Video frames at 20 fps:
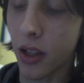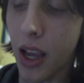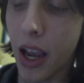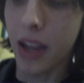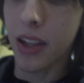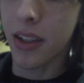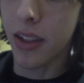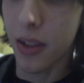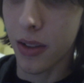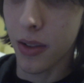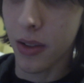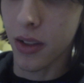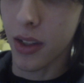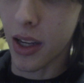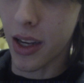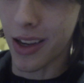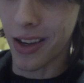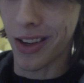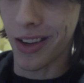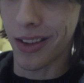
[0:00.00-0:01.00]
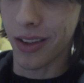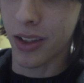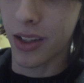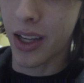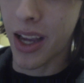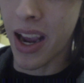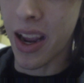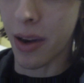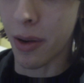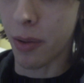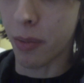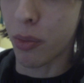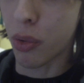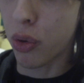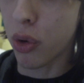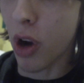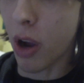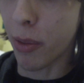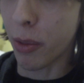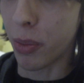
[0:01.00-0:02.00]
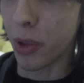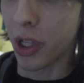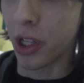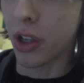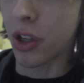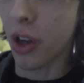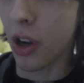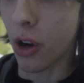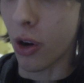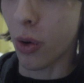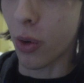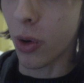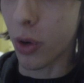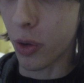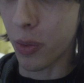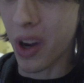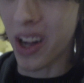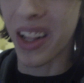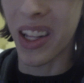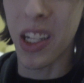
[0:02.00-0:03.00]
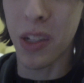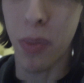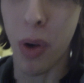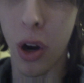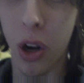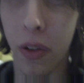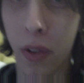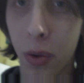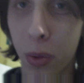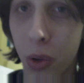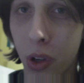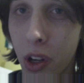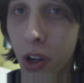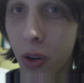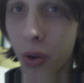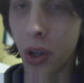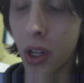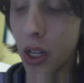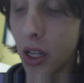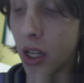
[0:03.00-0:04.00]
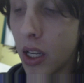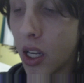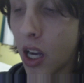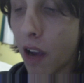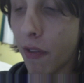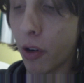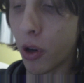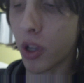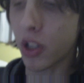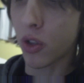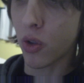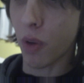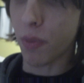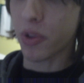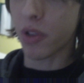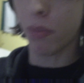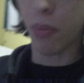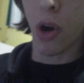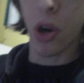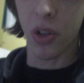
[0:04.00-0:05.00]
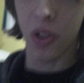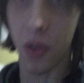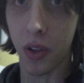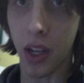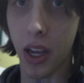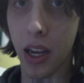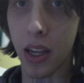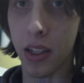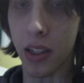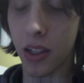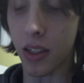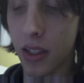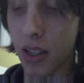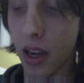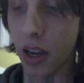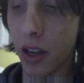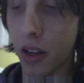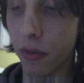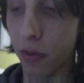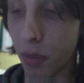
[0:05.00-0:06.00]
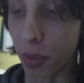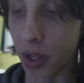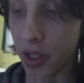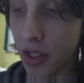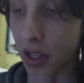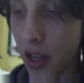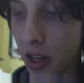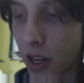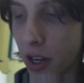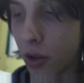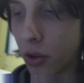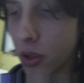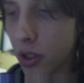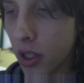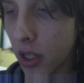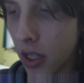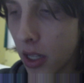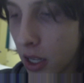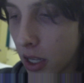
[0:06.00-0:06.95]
case can probably go, or at least part of it will go. I've already stripped some parts of the case from the inside out.